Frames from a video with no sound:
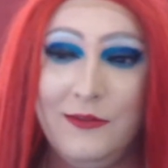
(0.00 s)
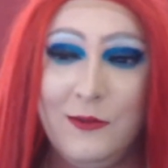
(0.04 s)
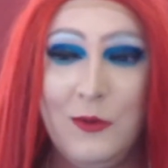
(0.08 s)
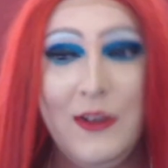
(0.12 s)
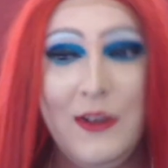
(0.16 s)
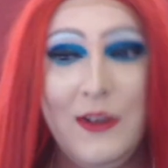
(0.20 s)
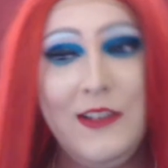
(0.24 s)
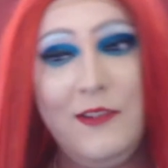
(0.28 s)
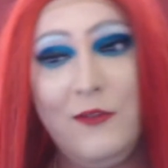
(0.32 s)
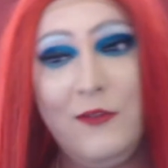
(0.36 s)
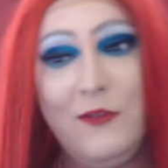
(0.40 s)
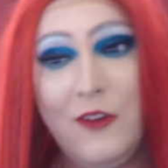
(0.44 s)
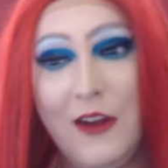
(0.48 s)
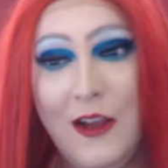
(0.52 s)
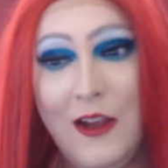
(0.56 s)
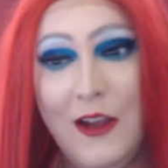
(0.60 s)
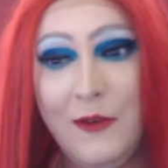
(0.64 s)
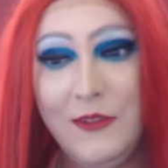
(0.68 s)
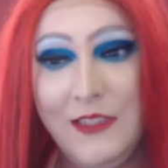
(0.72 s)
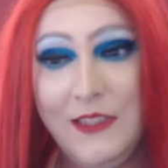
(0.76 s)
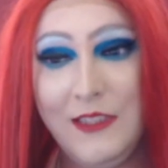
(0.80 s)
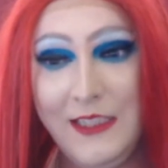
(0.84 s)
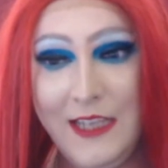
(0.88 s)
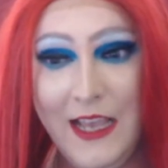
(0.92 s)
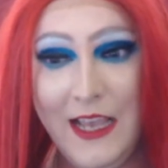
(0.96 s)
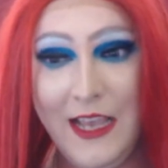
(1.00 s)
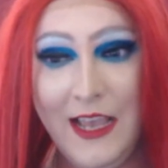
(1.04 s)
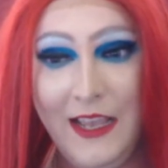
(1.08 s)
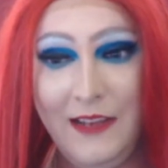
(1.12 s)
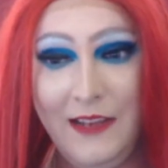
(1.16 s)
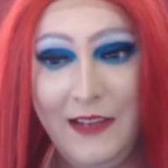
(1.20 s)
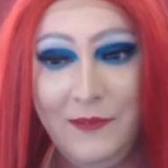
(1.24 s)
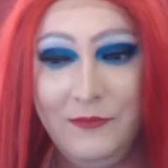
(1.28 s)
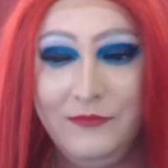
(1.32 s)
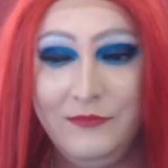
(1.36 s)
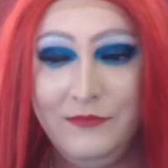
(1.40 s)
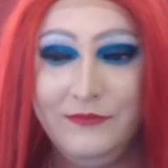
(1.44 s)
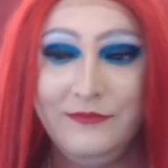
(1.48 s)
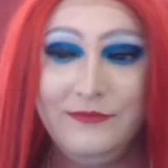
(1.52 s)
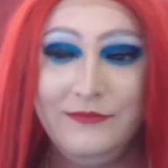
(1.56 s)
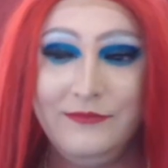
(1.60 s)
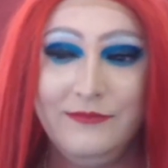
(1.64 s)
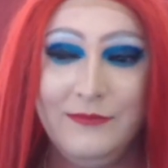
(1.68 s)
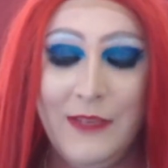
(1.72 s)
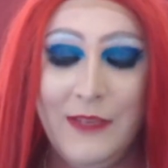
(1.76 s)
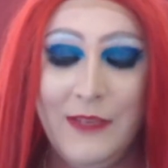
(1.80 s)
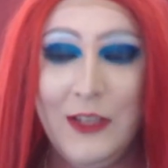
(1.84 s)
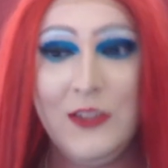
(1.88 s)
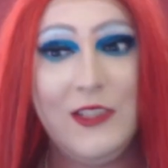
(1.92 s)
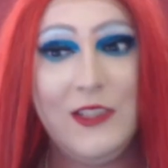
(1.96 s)
24 hours a day.
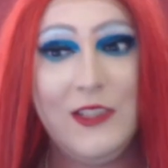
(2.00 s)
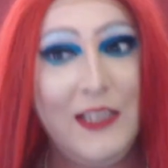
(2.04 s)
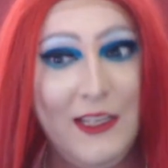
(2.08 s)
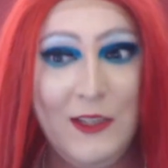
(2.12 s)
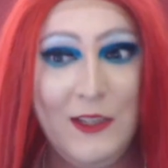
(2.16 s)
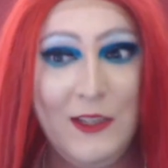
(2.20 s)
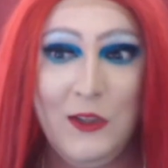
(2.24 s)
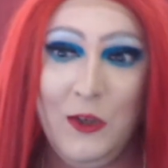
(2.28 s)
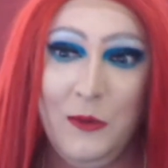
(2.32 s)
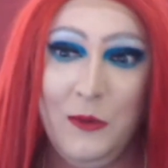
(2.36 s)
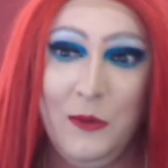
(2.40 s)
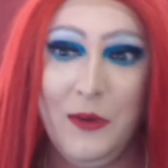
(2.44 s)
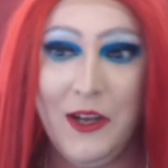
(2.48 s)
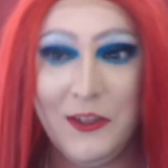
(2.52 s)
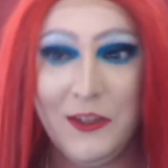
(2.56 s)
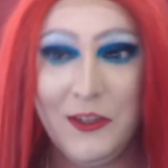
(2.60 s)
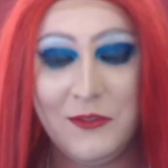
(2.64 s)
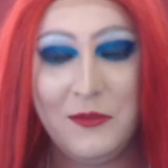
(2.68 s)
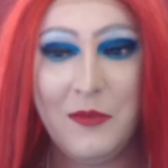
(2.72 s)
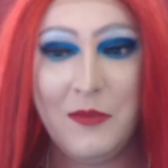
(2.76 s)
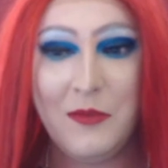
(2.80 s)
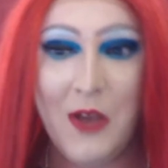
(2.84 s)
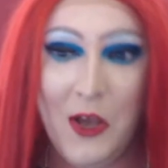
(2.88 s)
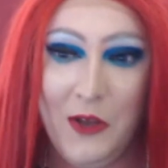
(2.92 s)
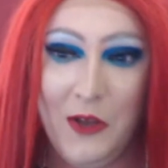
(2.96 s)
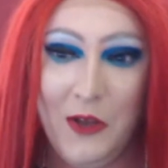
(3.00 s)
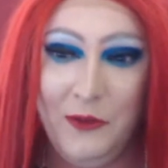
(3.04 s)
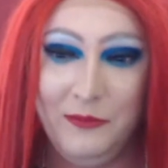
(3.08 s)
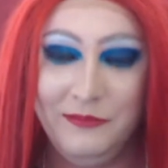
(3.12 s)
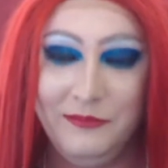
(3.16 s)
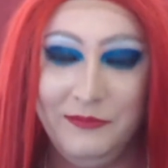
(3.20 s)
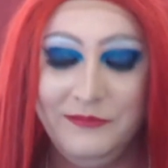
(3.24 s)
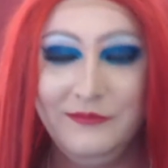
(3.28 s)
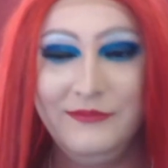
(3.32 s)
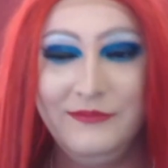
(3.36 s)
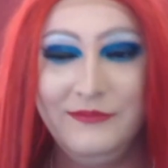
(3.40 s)
Because he too works from home.